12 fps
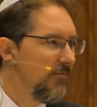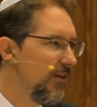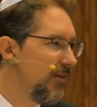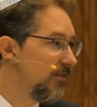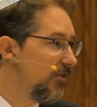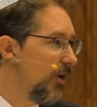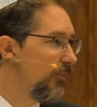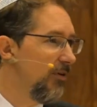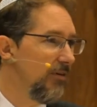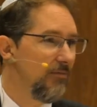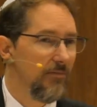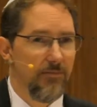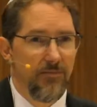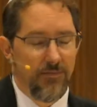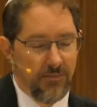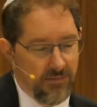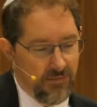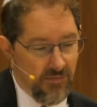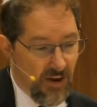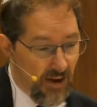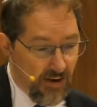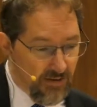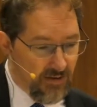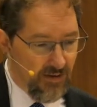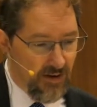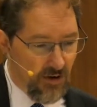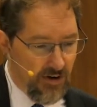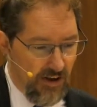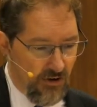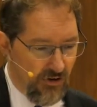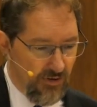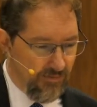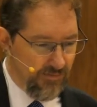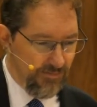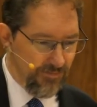in the Talmud and in our nation.